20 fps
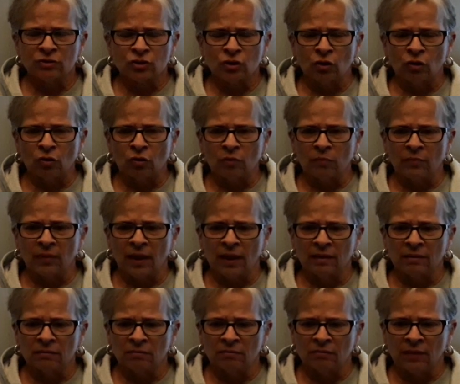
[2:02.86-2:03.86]
term,
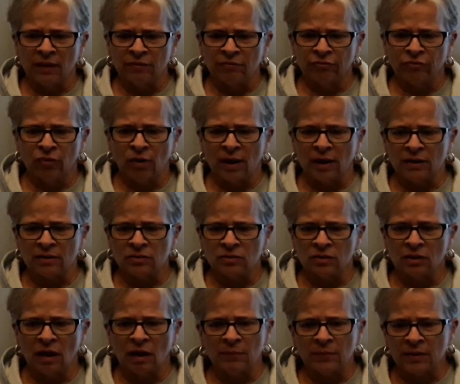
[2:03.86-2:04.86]
that phrase
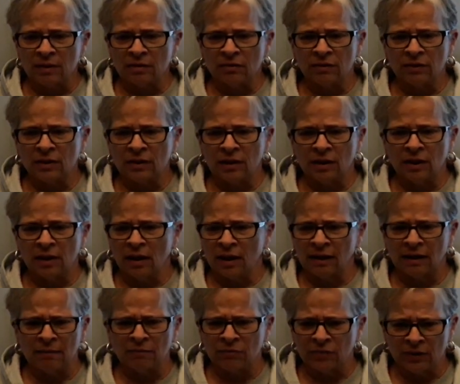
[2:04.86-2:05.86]
got me to thinking. I
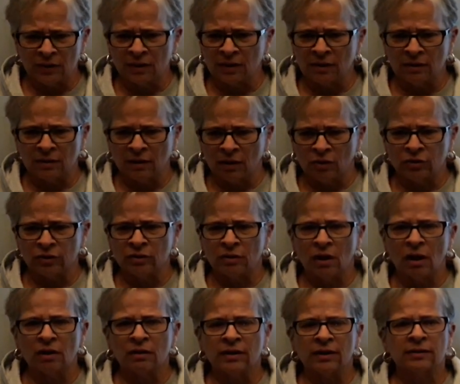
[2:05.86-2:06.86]
kept thinking, I could
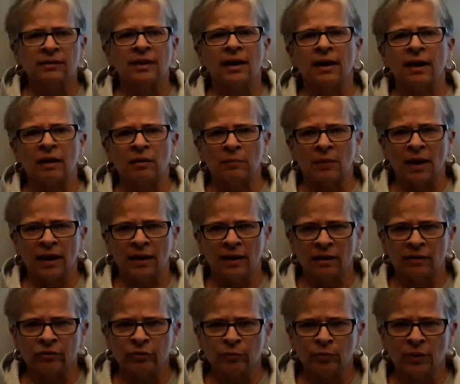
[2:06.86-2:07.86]
not get that out of my
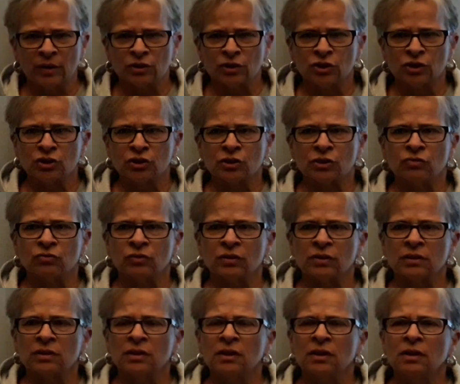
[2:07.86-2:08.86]
head, the precious
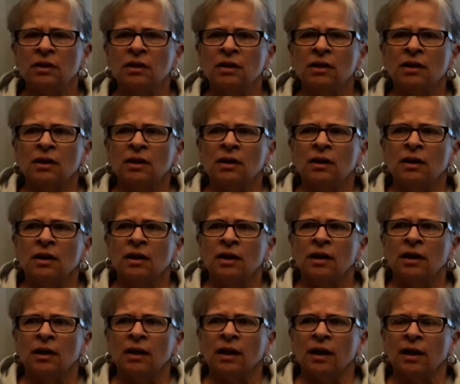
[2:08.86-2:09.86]
children.
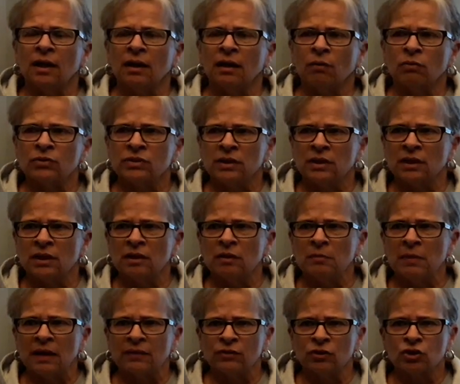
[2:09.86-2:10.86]
And I was thinking
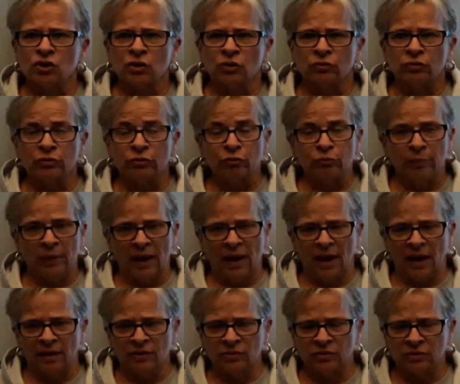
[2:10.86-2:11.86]
about the children who
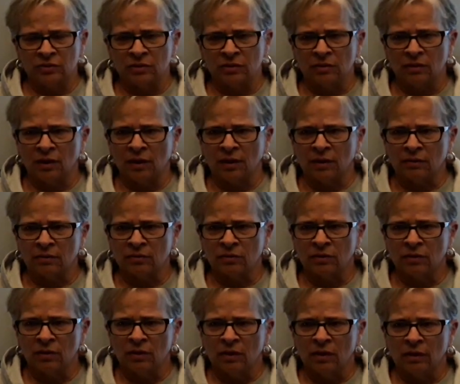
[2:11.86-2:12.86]
passed and
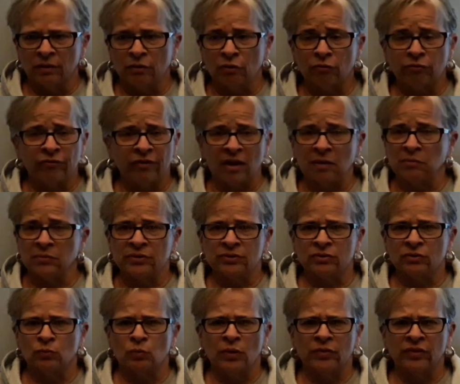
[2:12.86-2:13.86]
their families
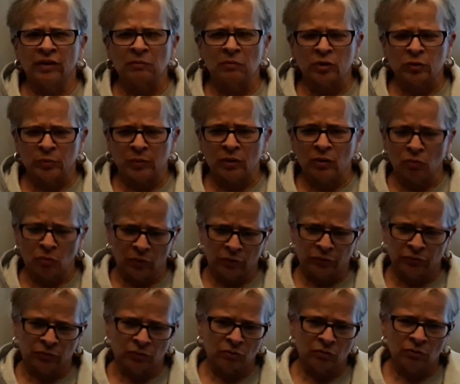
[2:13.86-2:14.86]
and what they must be going
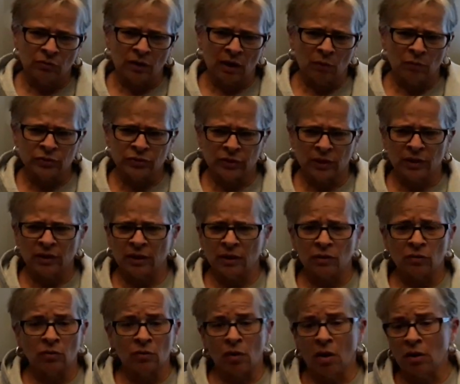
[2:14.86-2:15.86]
through. And I was
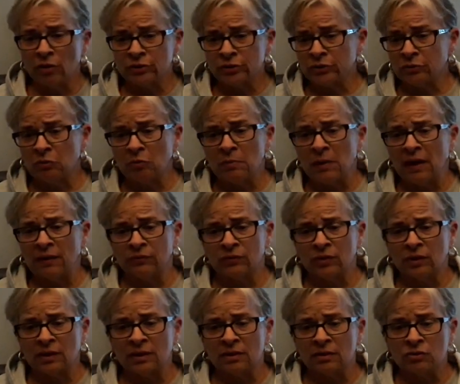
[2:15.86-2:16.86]
thinking also about the
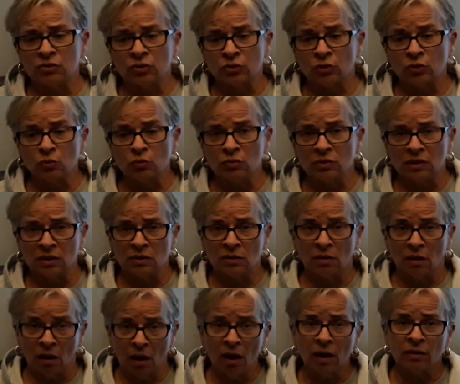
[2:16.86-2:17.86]
kids who did
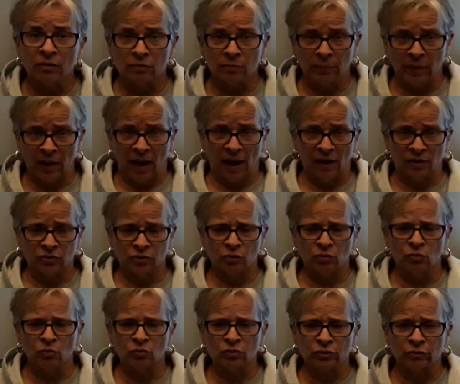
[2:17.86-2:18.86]
not pass,
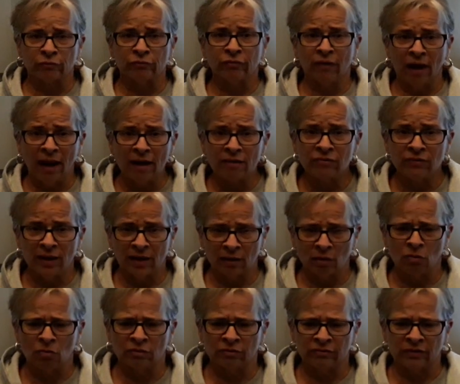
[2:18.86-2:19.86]
who survived that
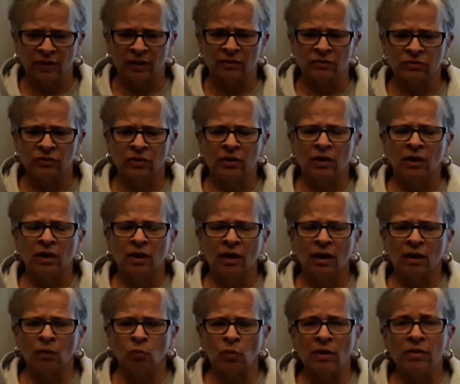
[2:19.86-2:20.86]
whole event,
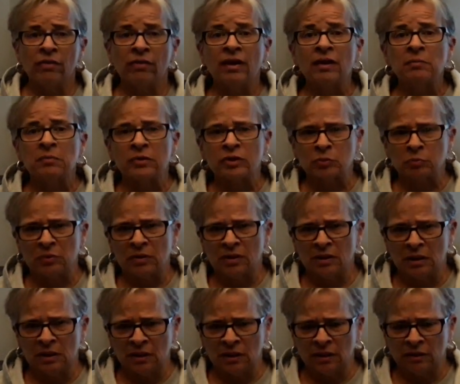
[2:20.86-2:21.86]
and what they must be
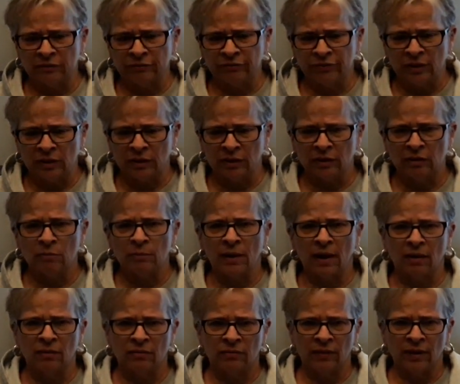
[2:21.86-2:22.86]
thinking, feeling
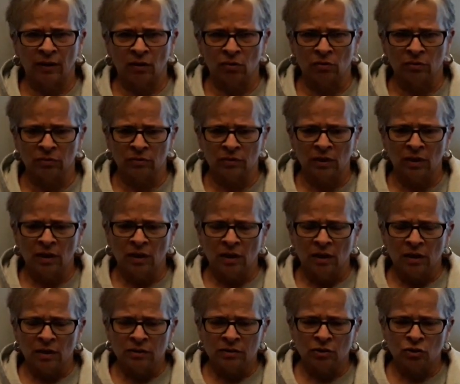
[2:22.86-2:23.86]
about that whole
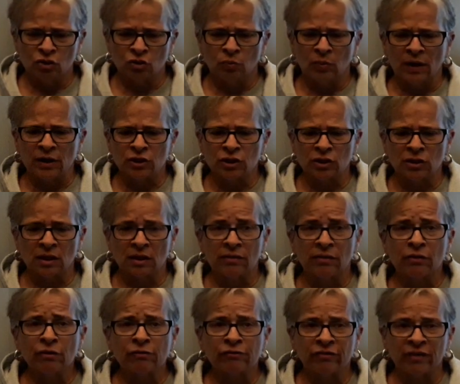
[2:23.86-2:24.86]
situation and
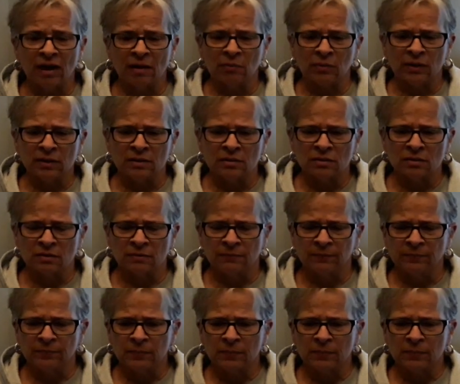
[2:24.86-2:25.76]
their families. And